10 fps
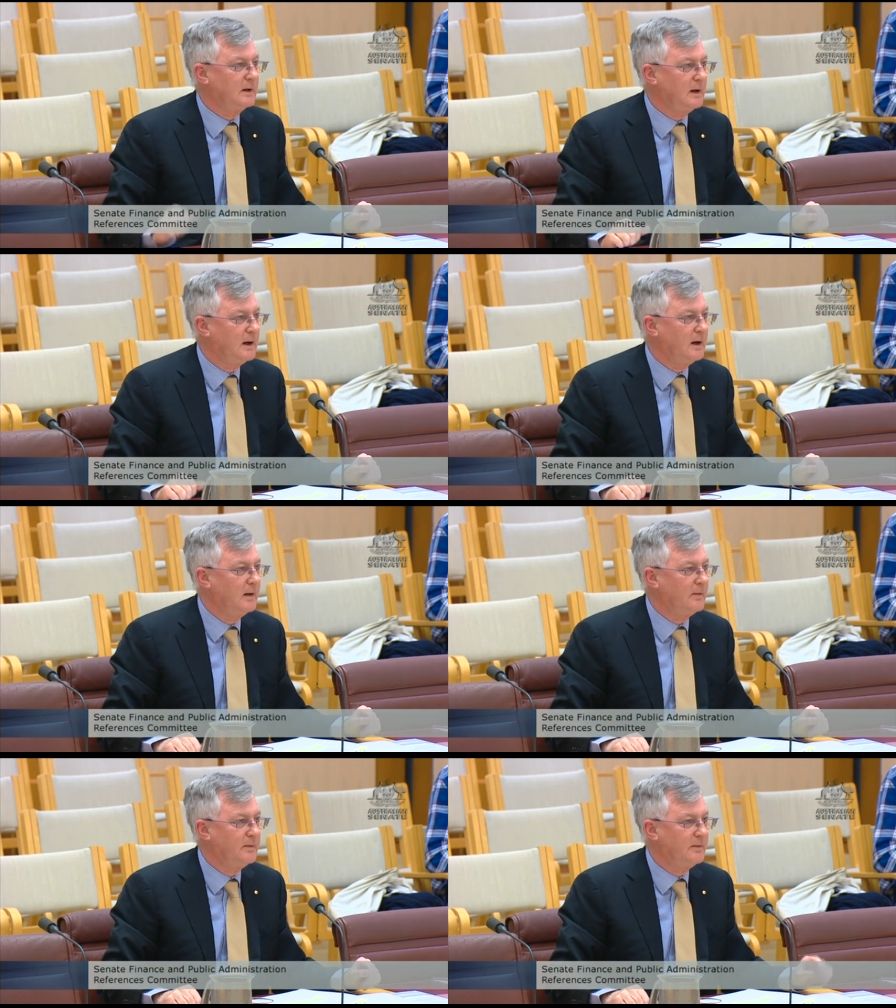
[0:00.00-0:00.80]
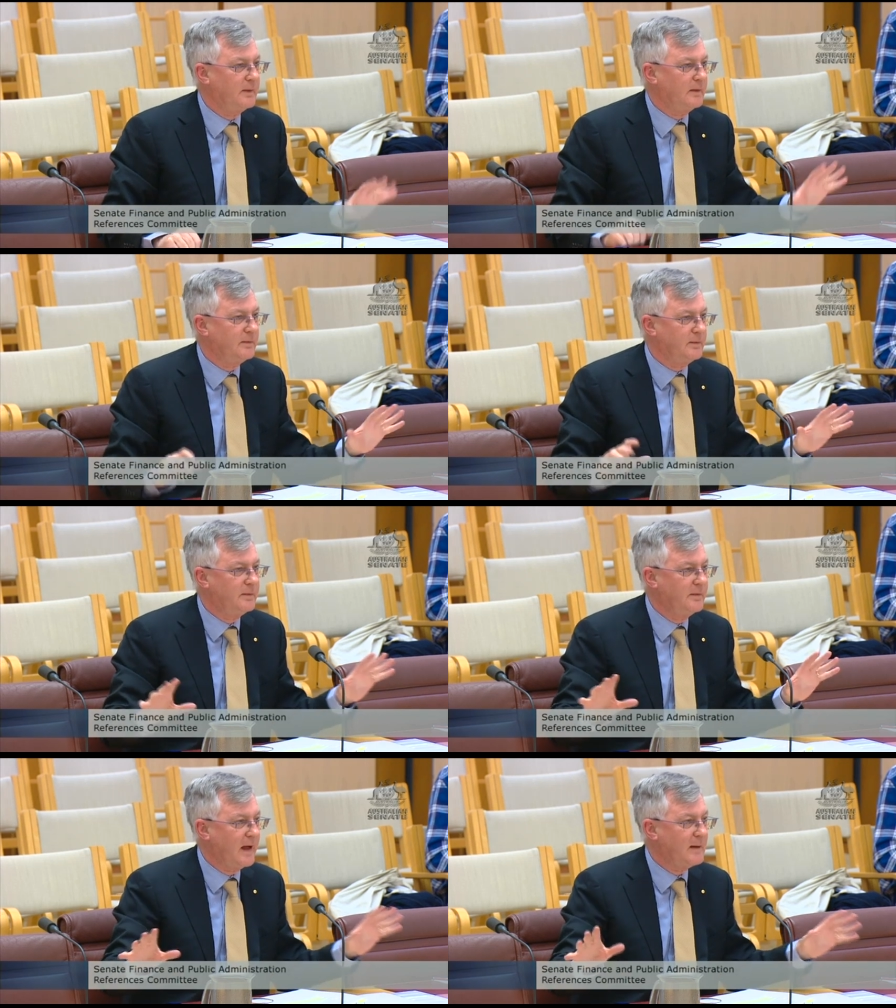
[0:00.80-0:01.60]
uh, that
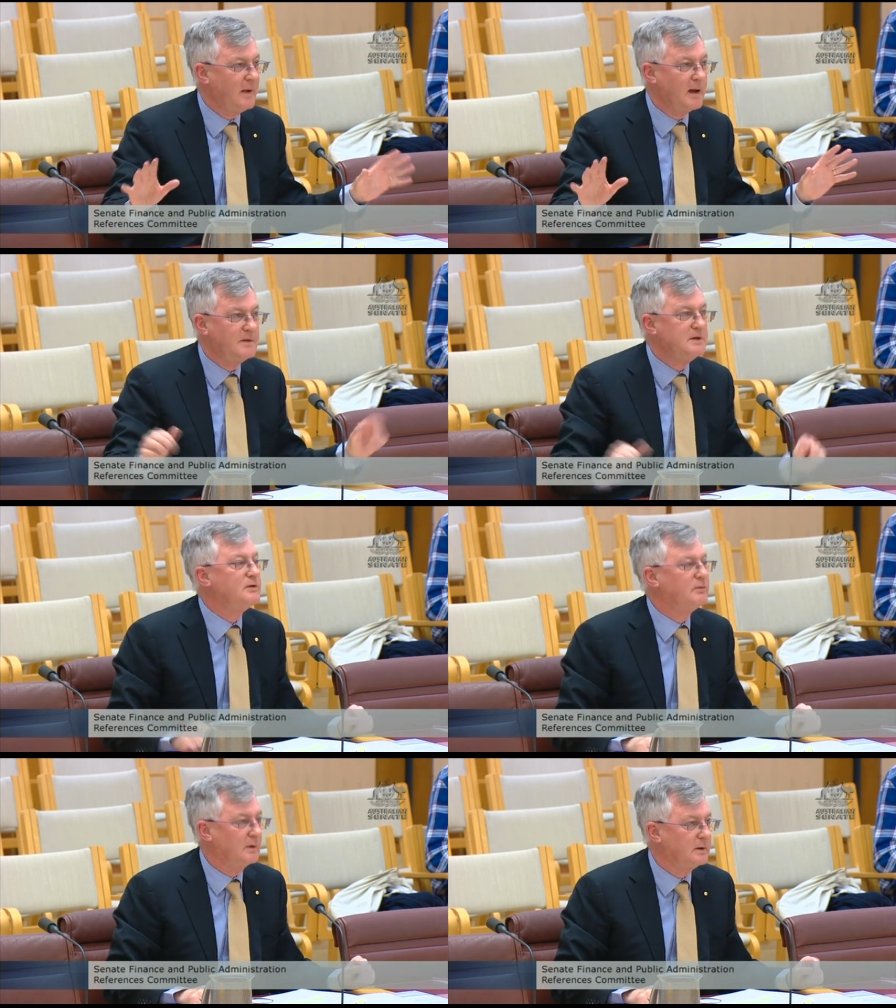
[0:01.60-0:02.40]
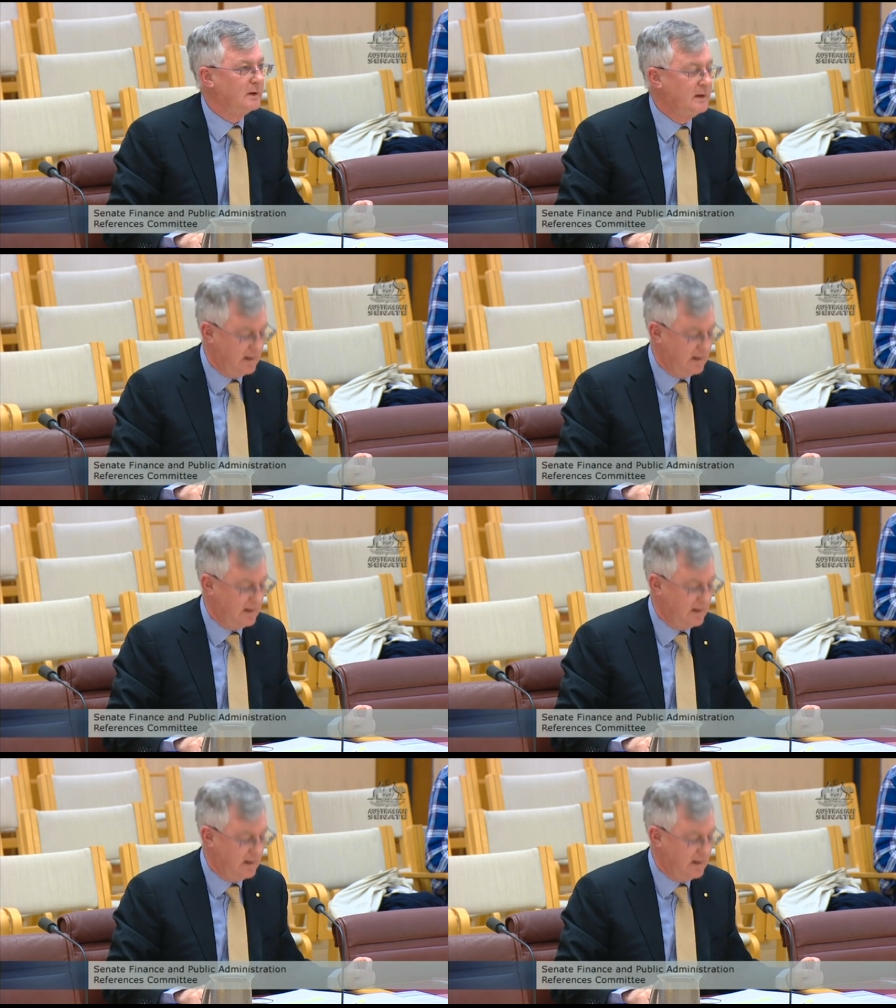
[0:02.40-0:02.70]
they may be different.